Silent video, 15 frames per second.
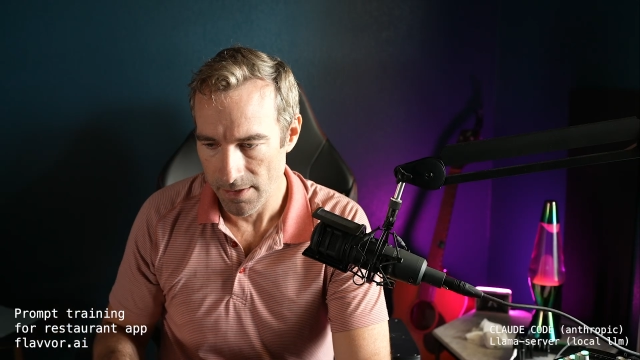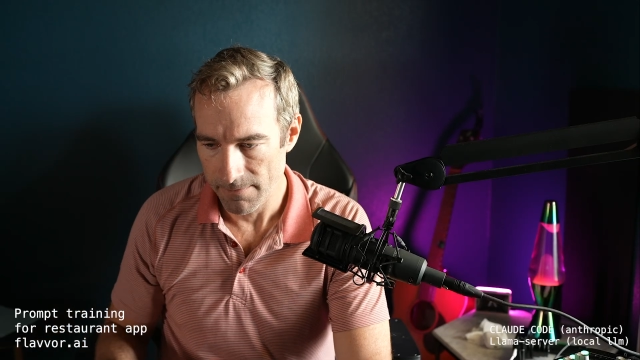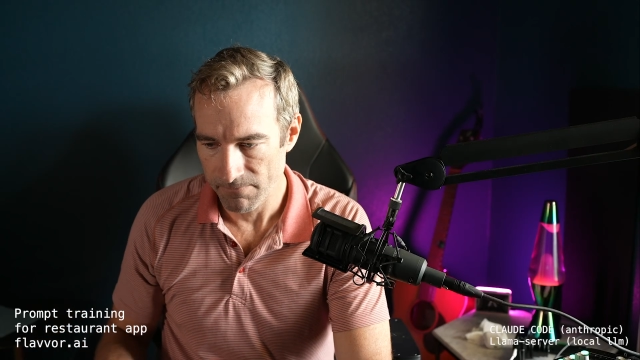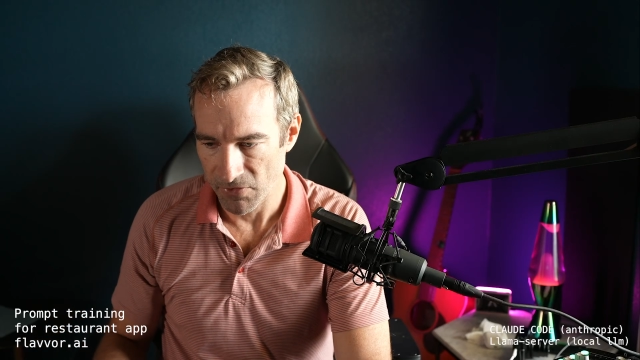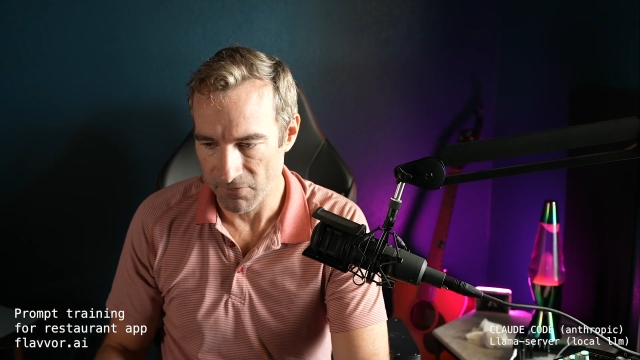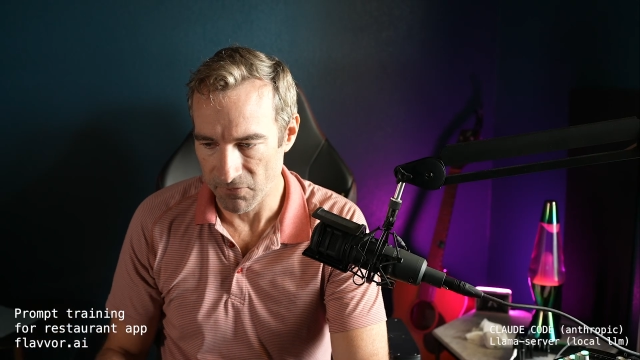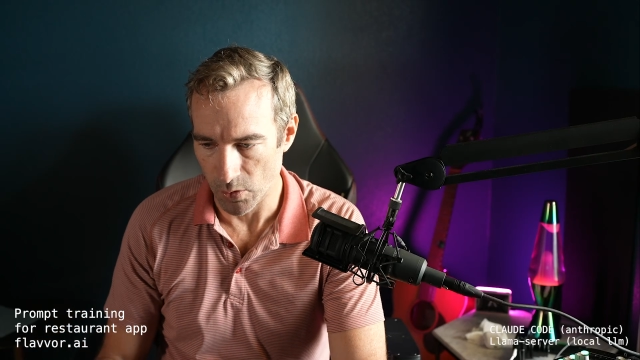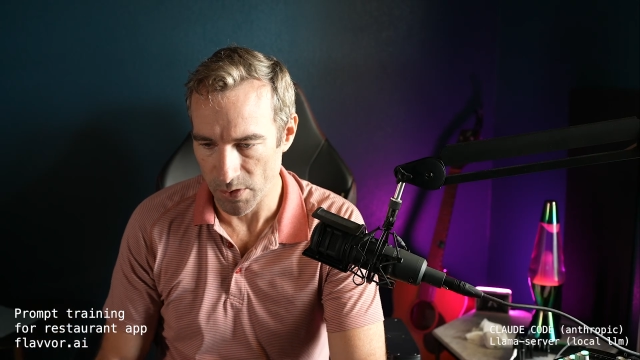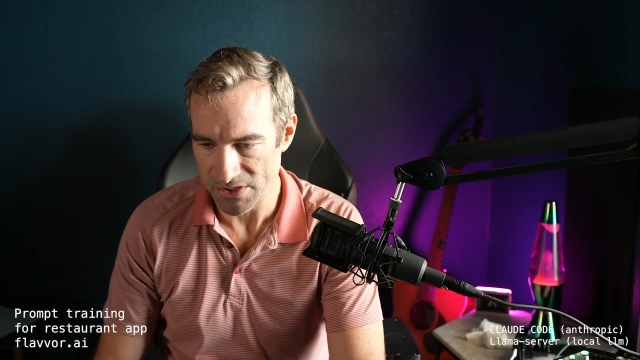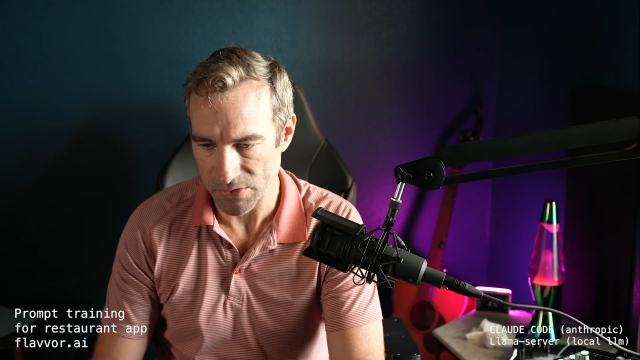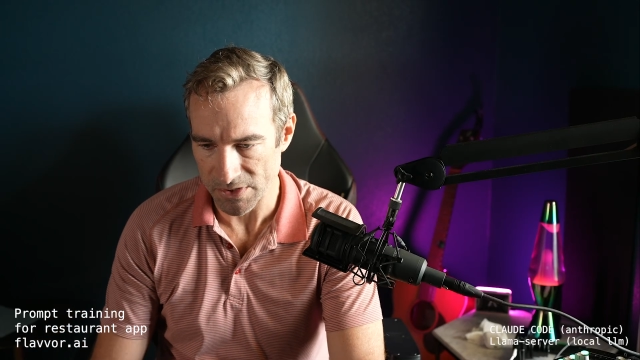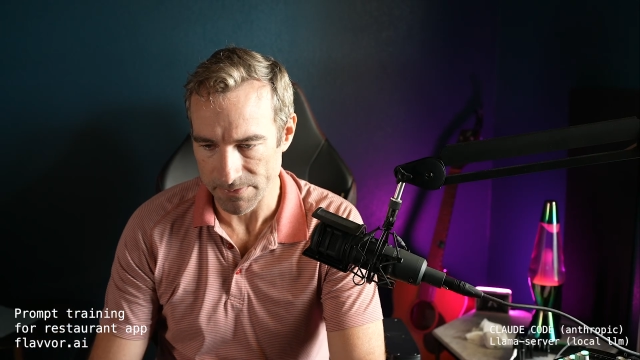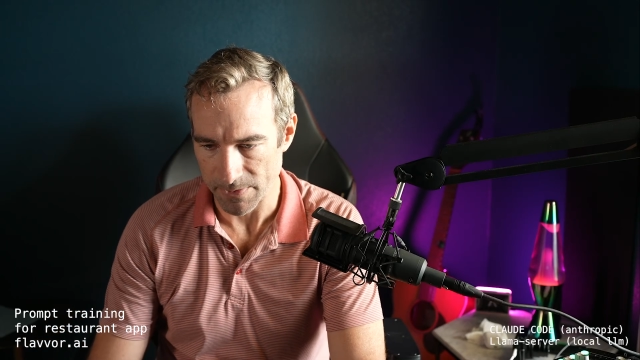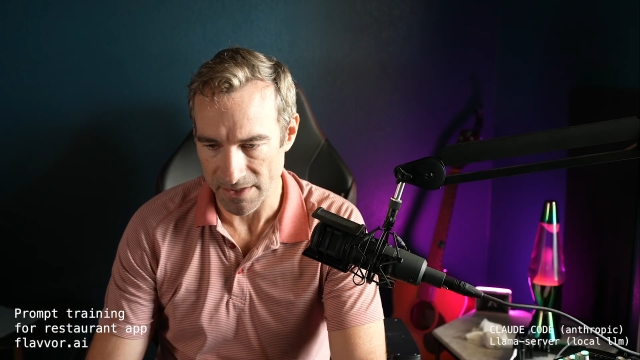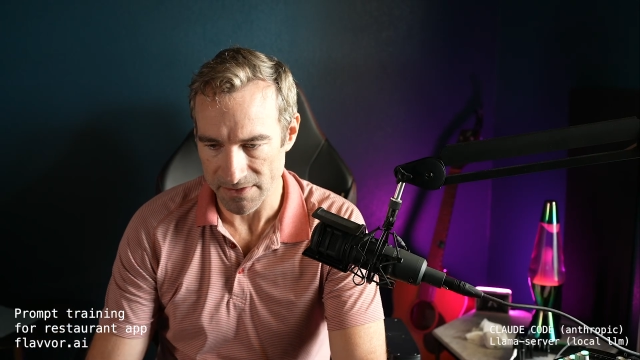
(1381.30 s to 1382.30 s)
voice
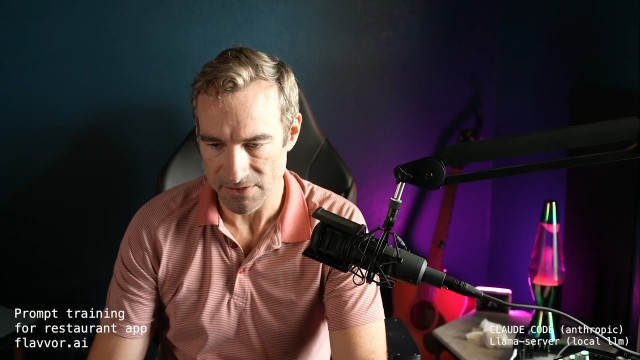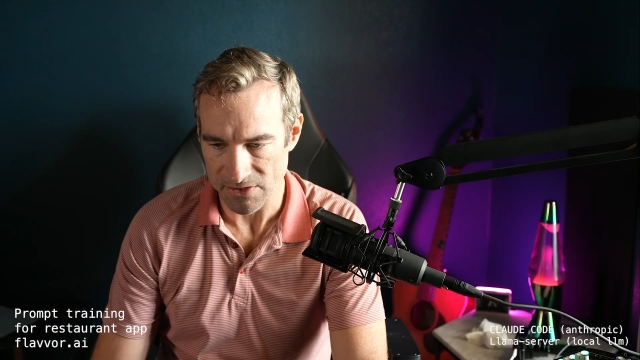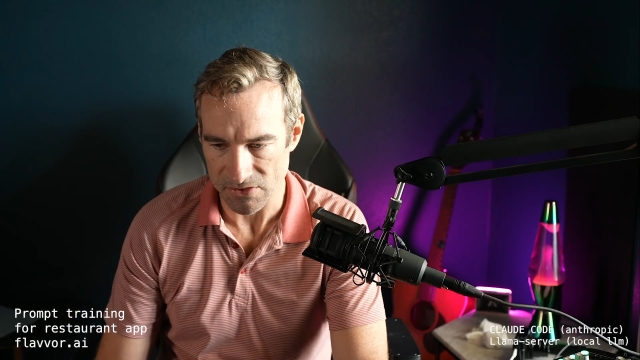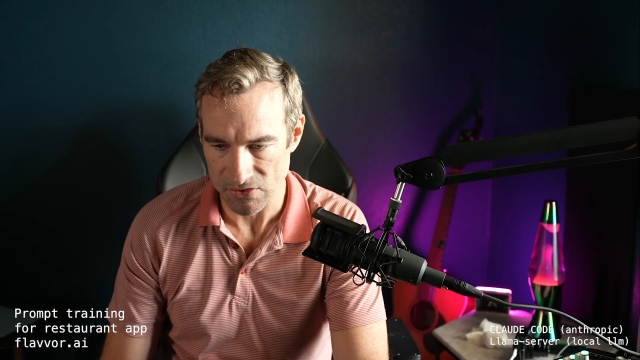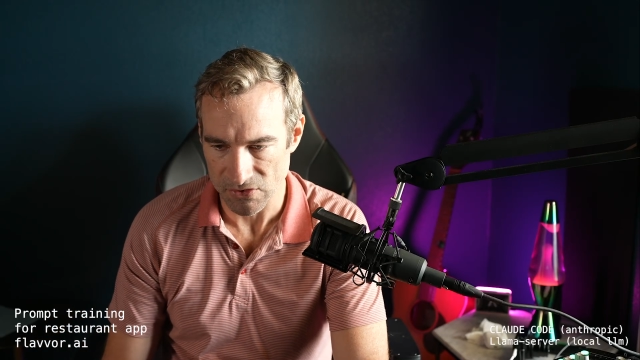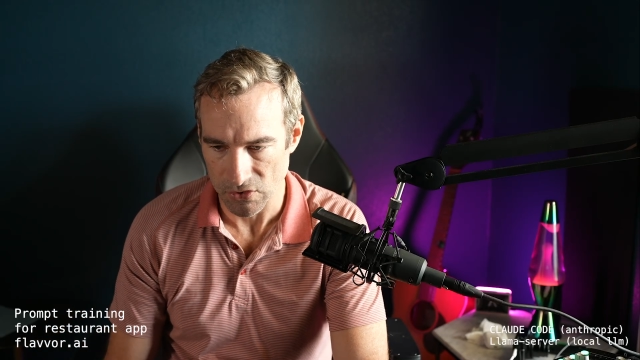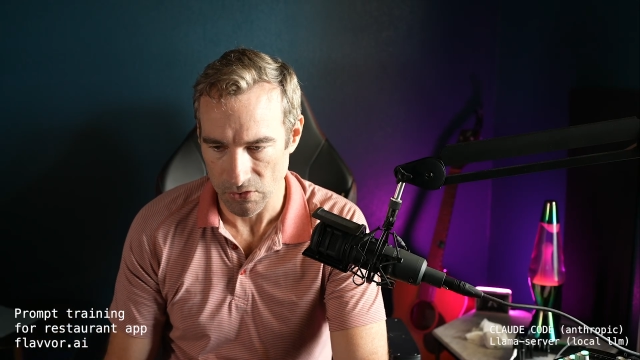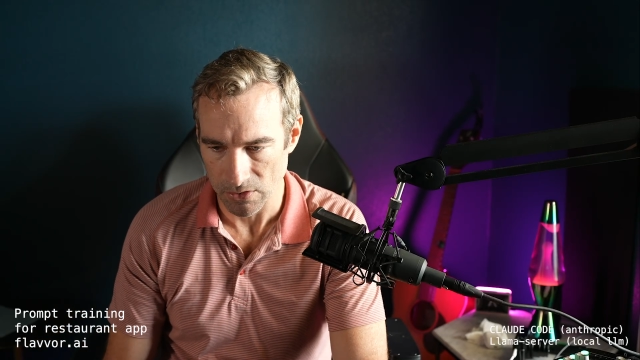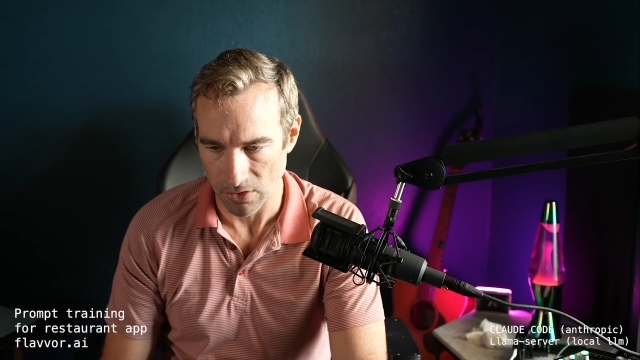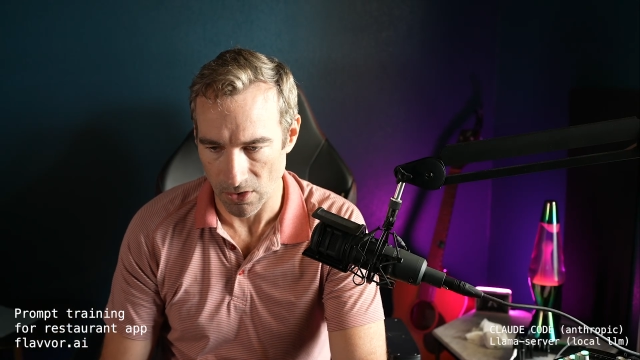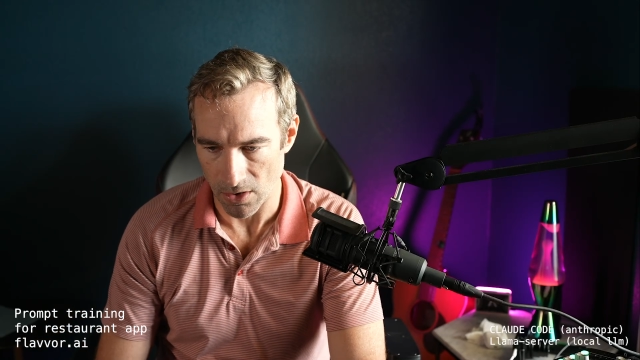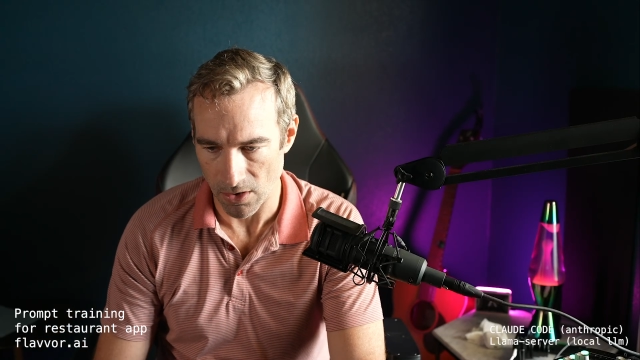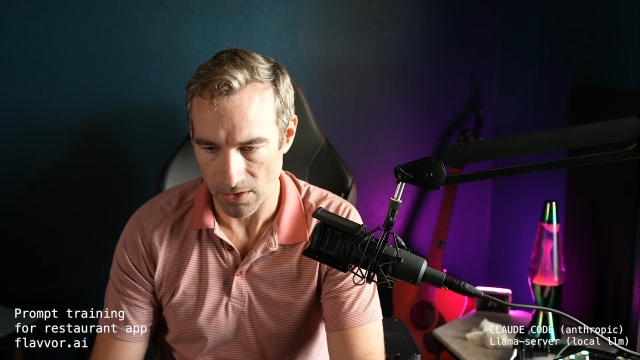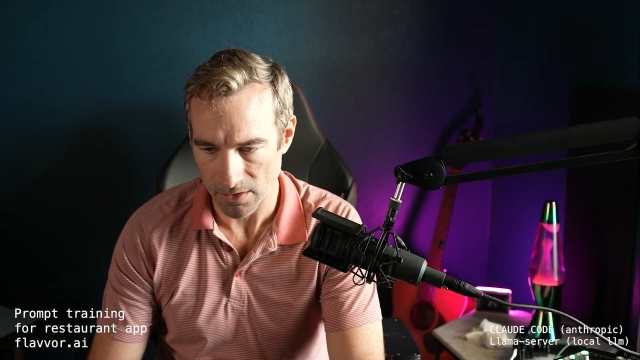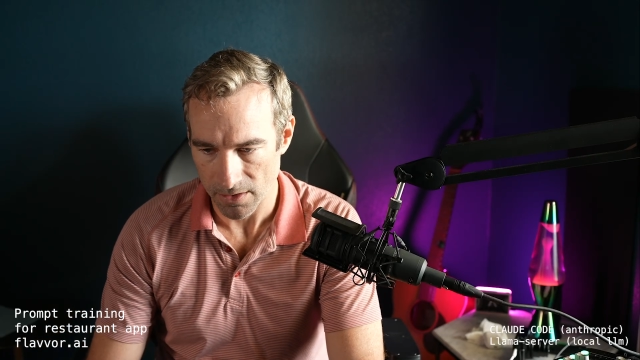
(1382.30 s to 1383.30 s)
response is too
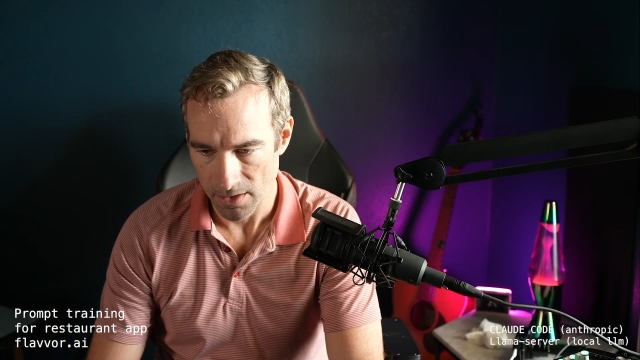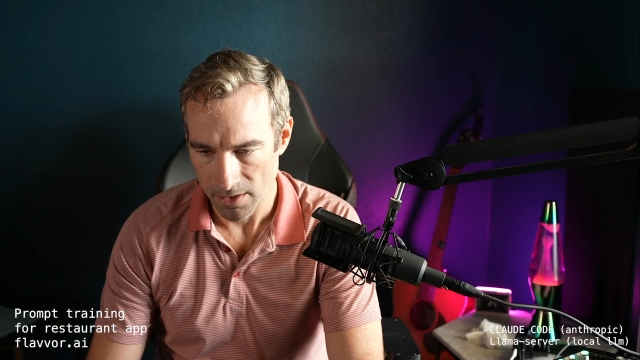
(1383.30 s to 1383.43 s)
long,